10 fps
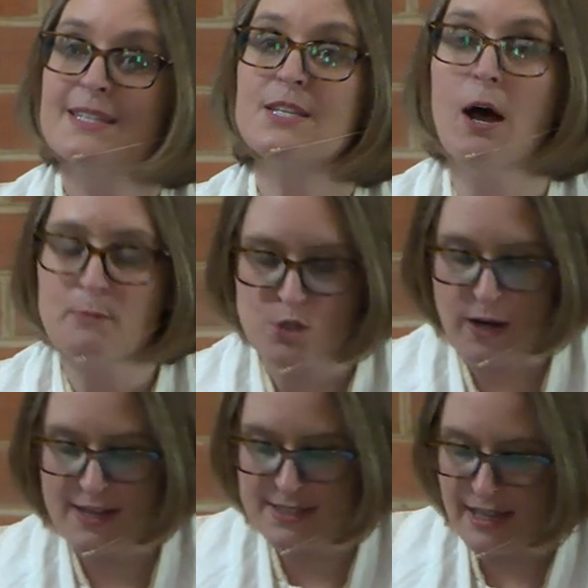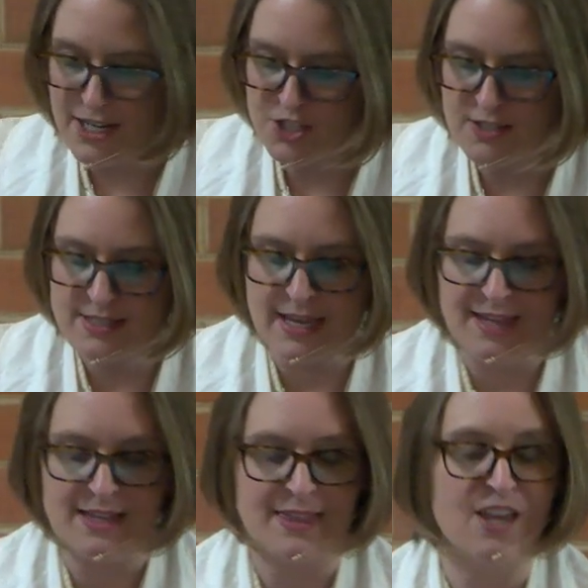Some translations
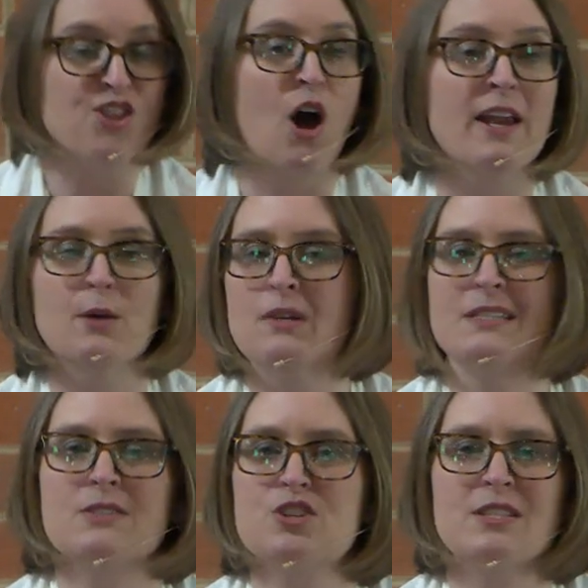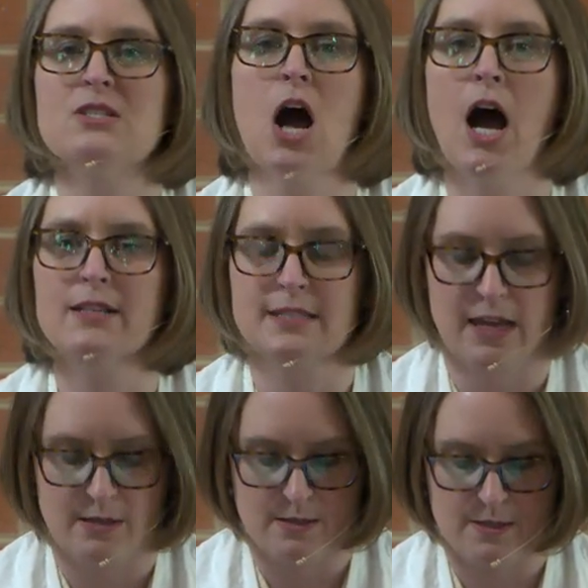say that they thought it was just
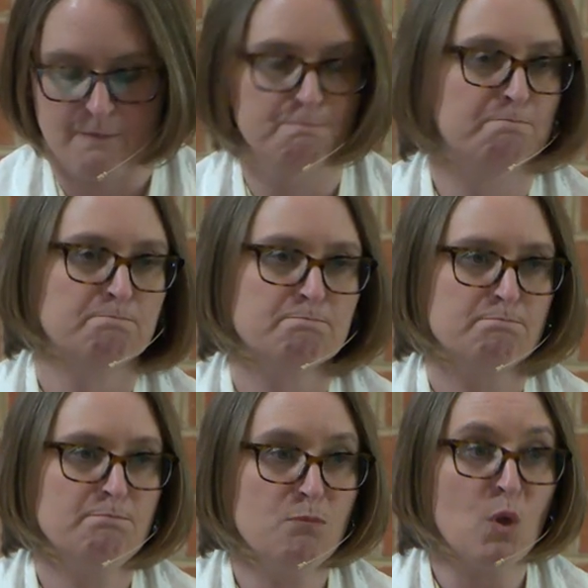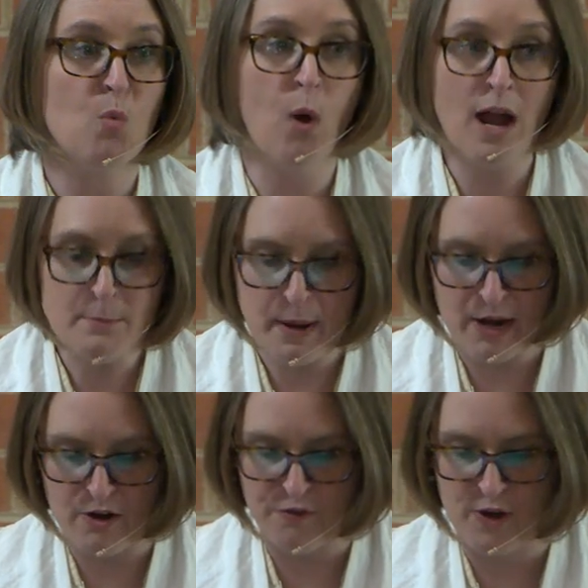nonsense. One
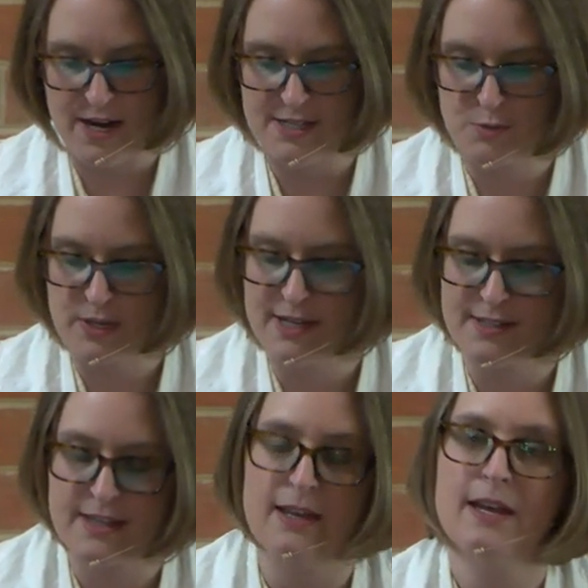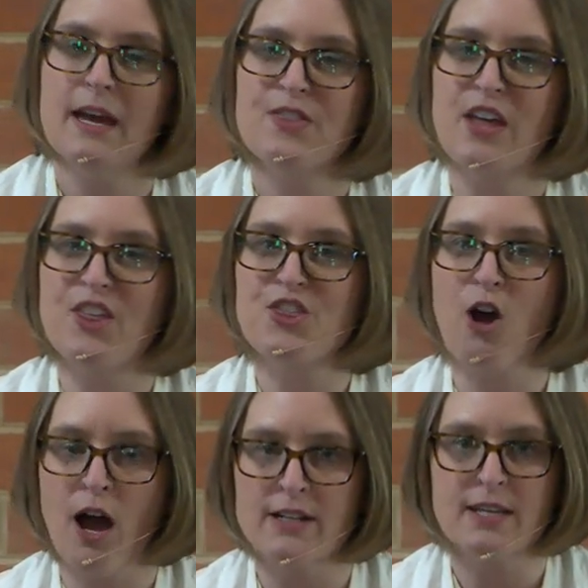paraphrase reads, they
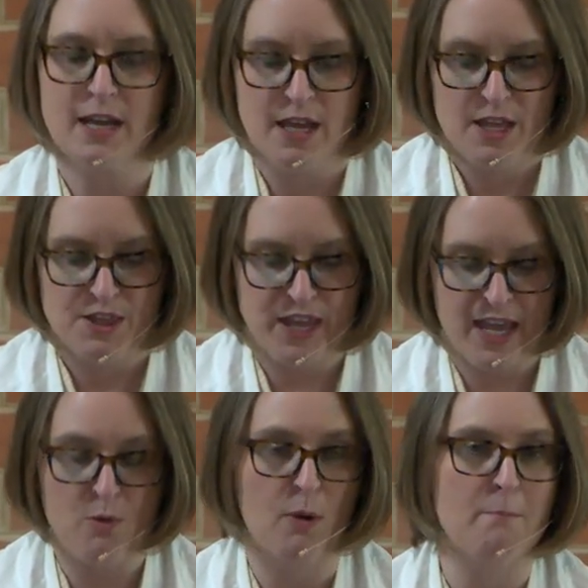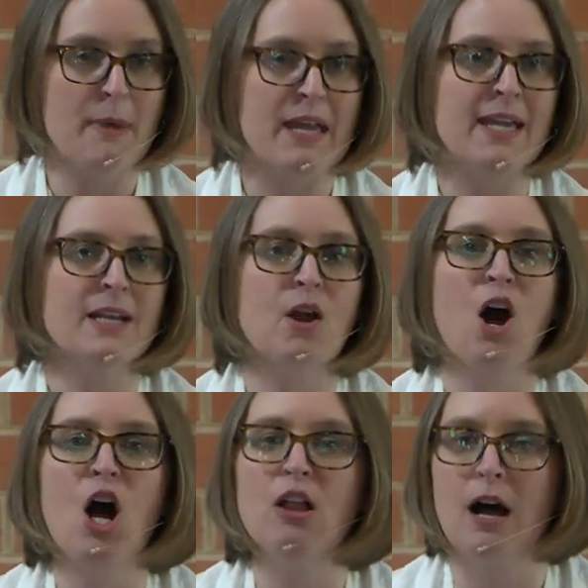thought they were making it
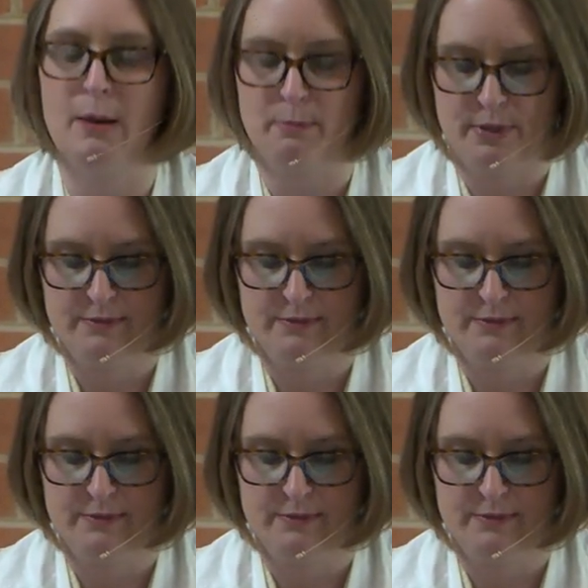all up.